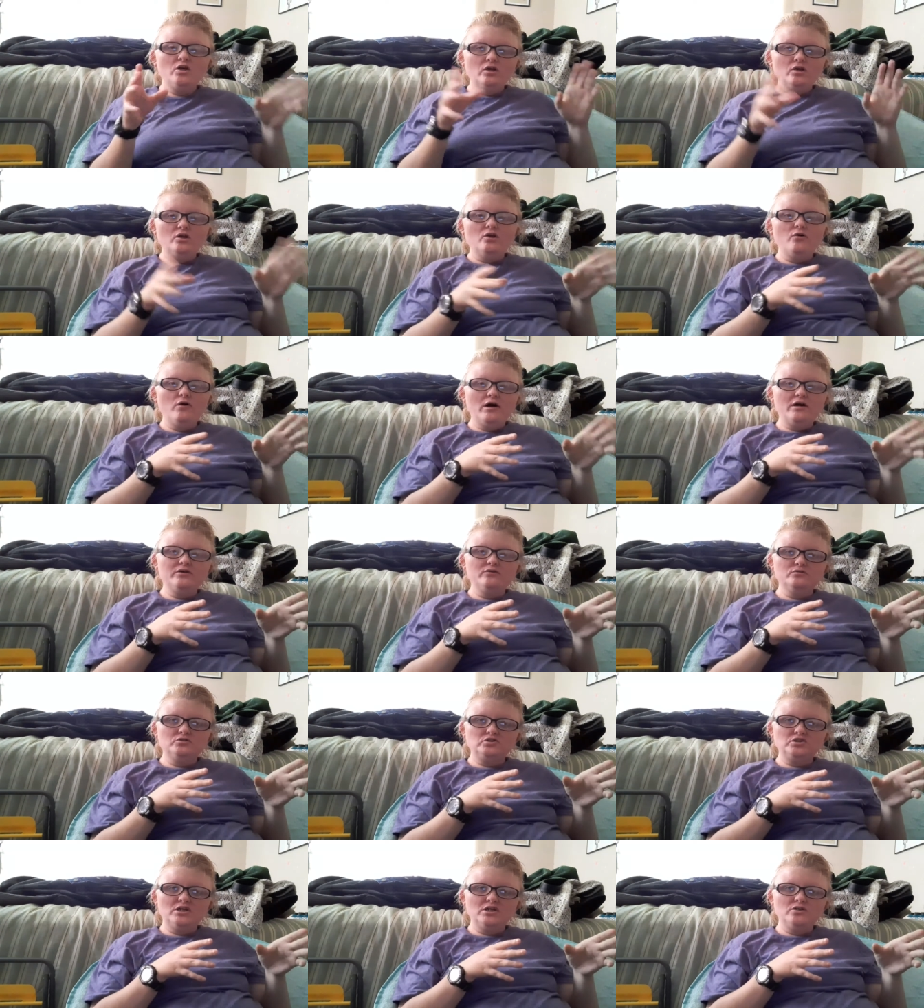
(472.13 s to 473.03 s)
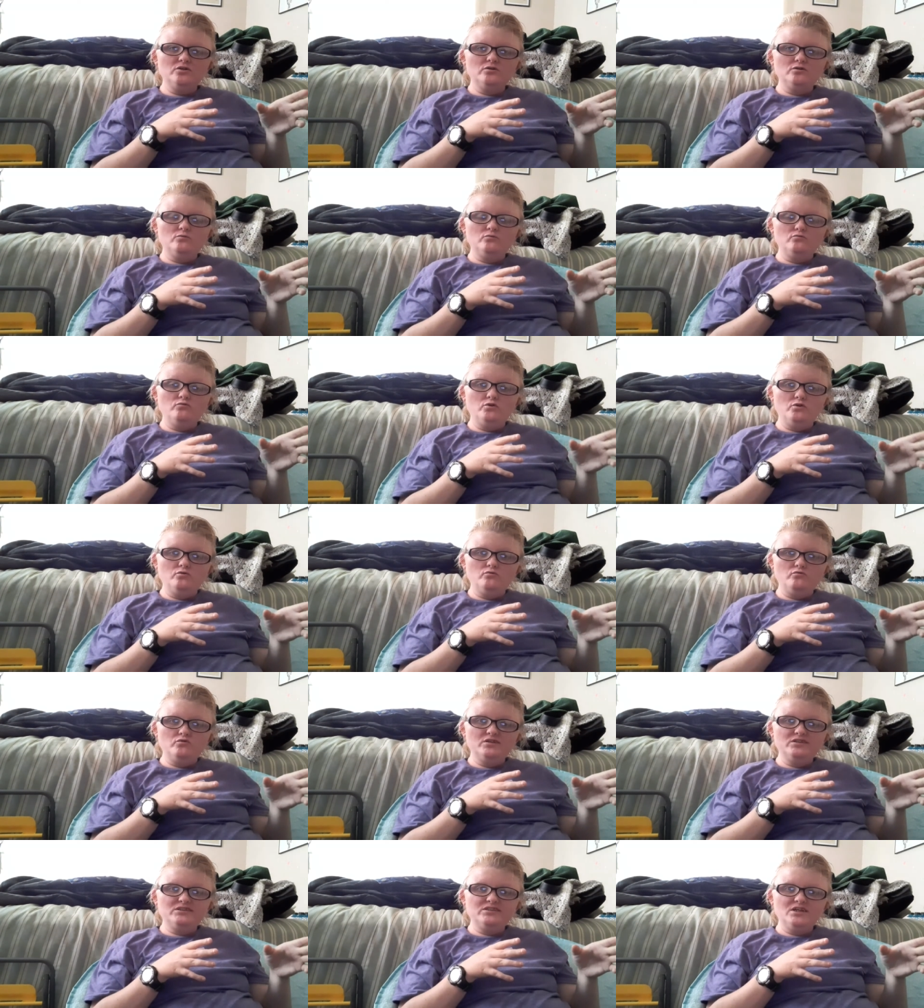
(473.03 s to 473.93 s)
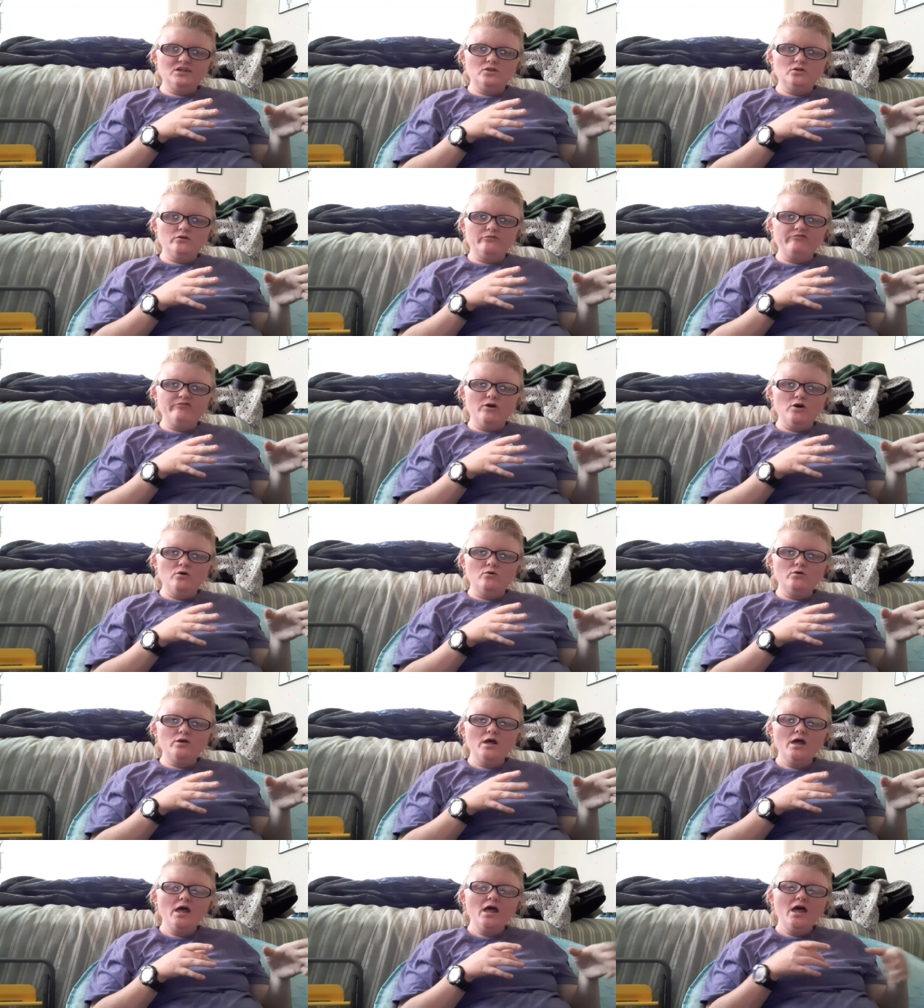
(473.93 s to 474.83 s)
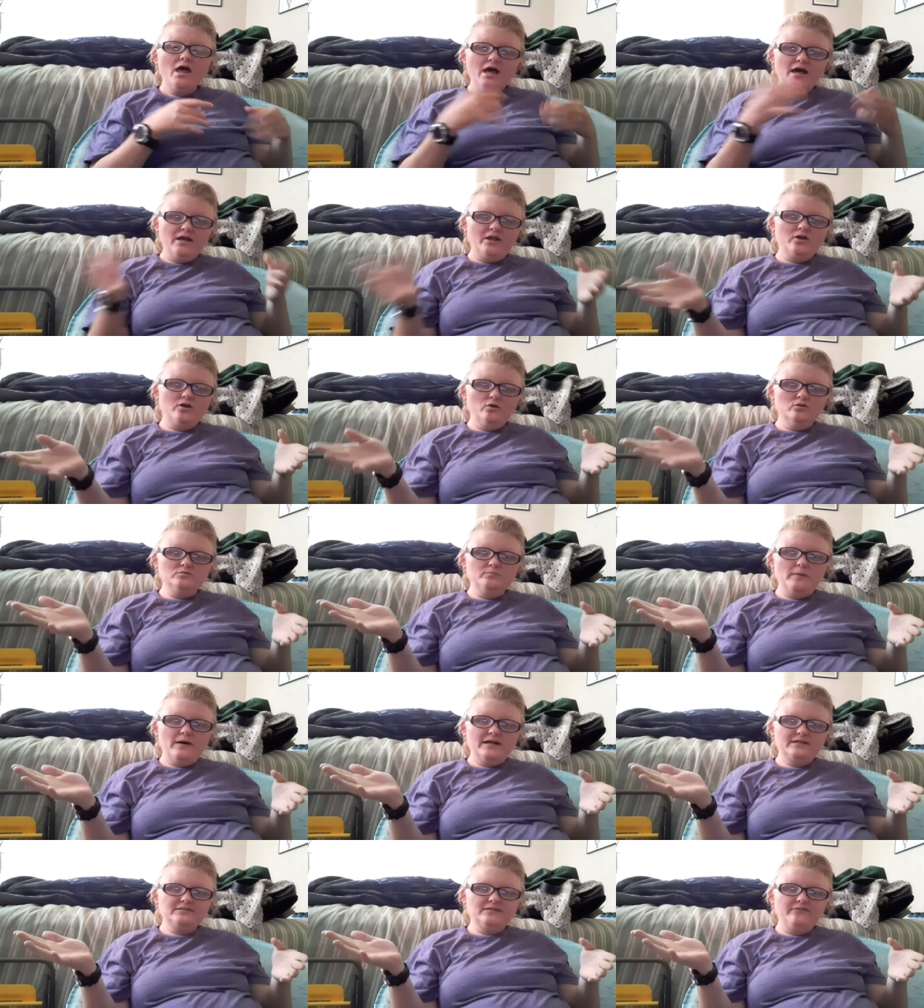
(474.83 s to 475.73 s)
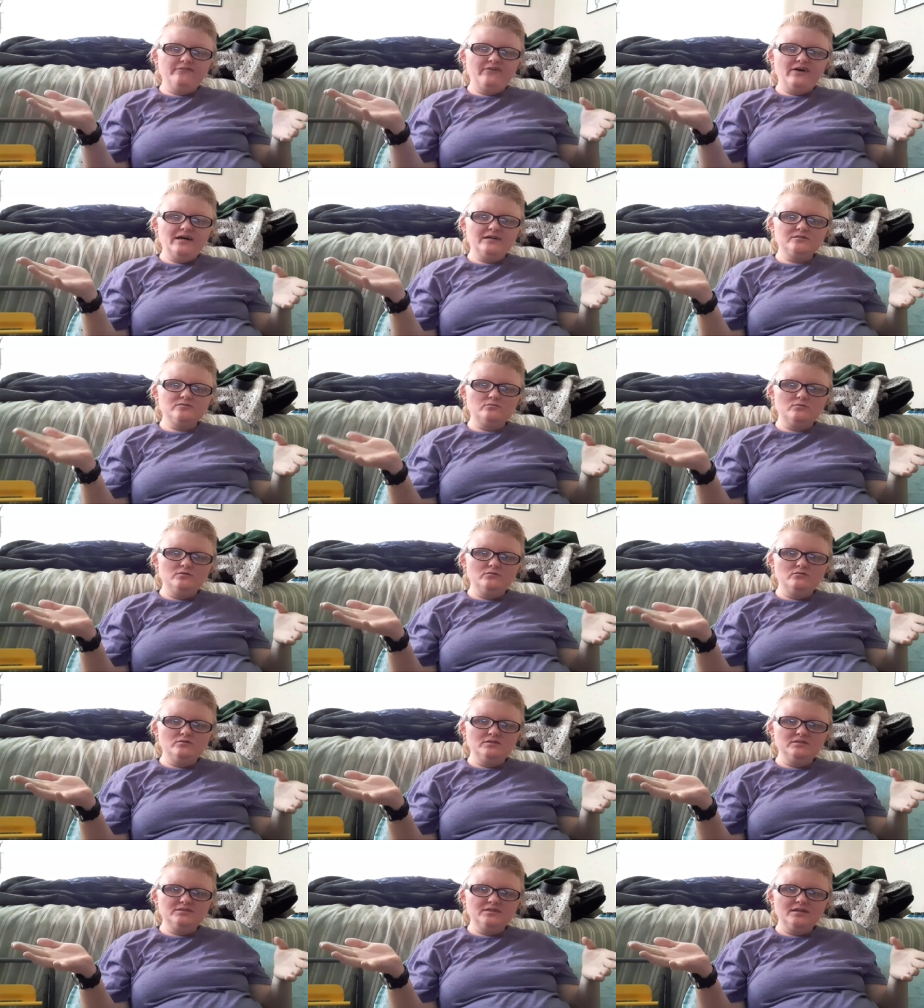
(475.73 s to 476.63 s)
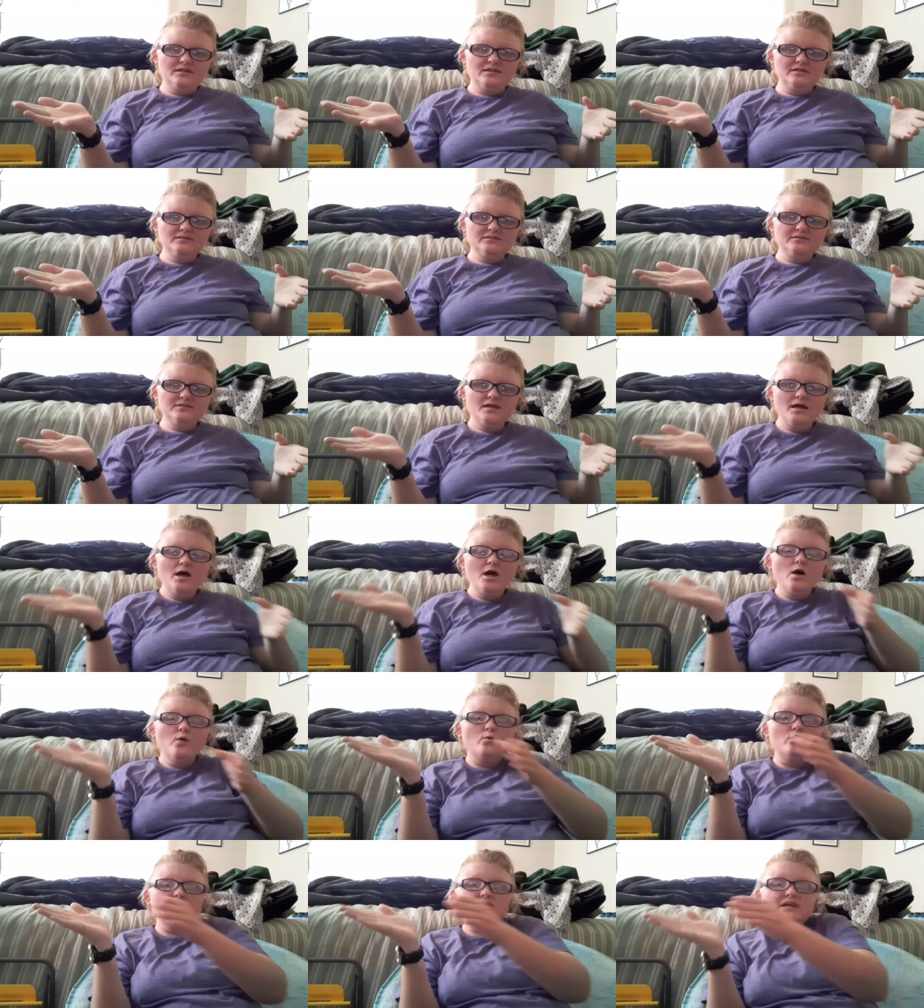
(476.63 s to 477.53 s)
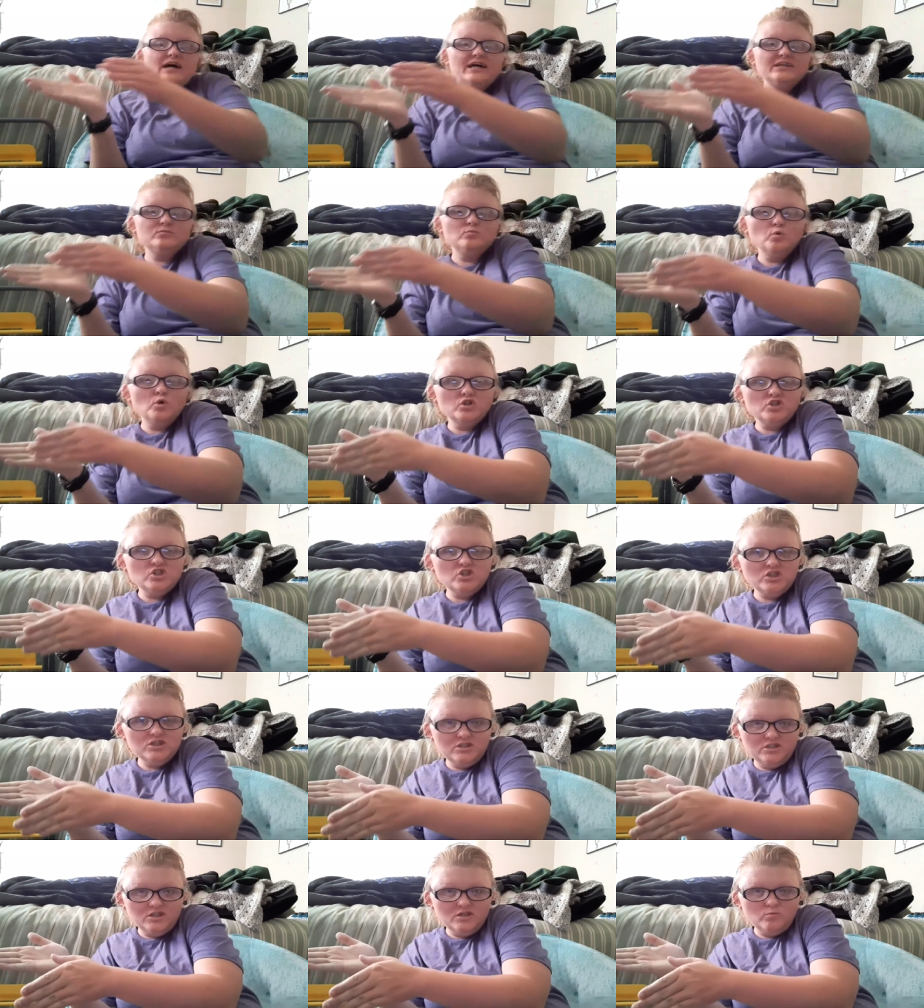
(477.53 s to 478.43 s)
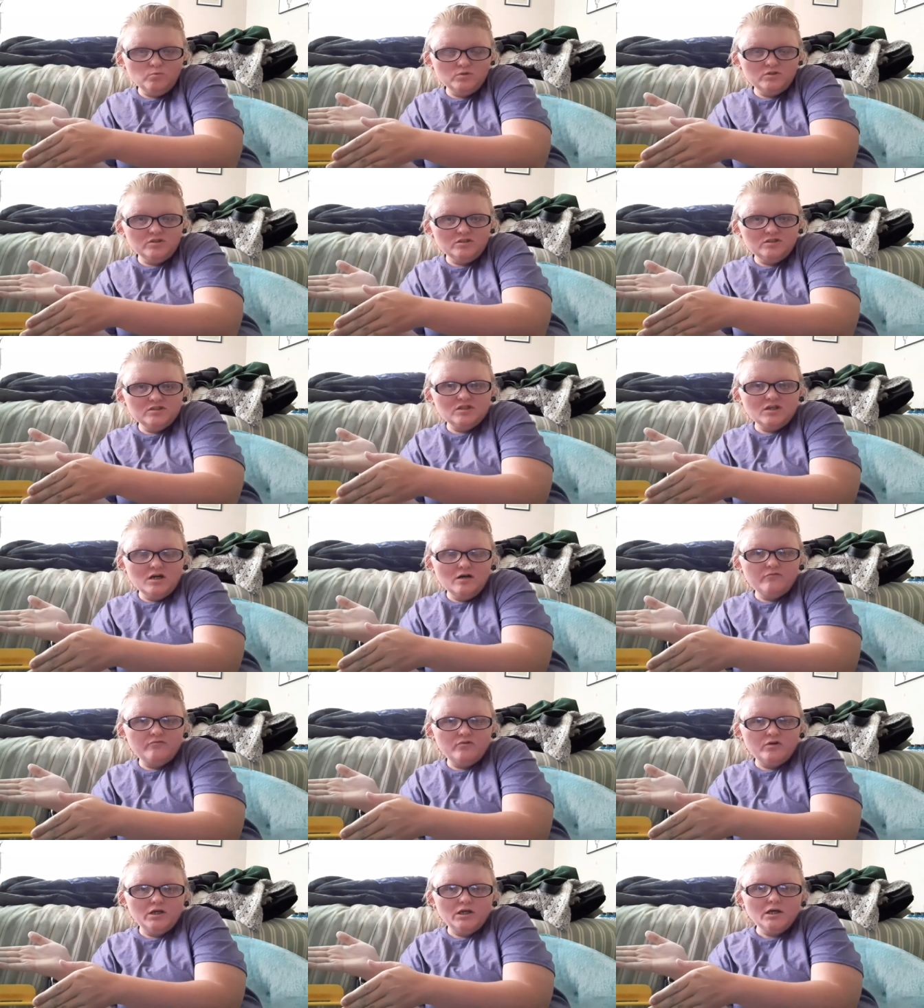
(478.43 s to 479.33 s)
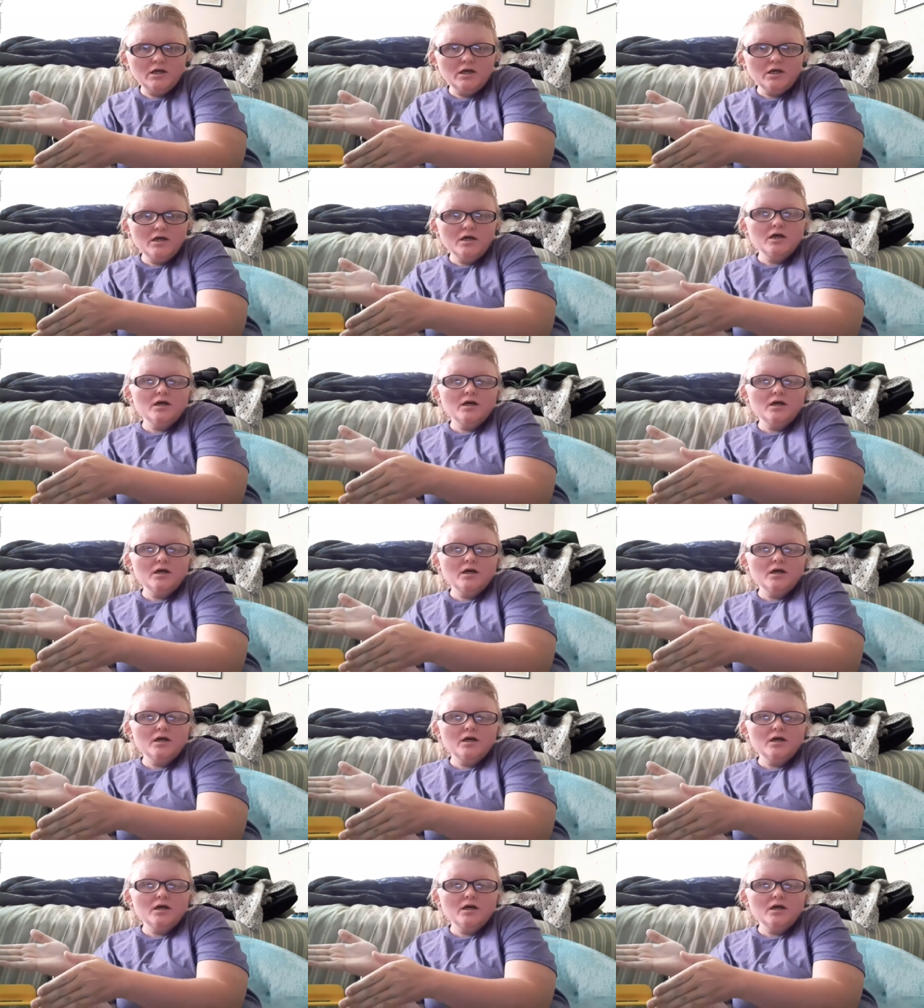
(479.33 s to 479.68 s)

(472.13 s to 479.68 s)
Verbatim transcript: You know how you set you reset your phone and it goes back to factory resettings? Well, that's what she did with Discovery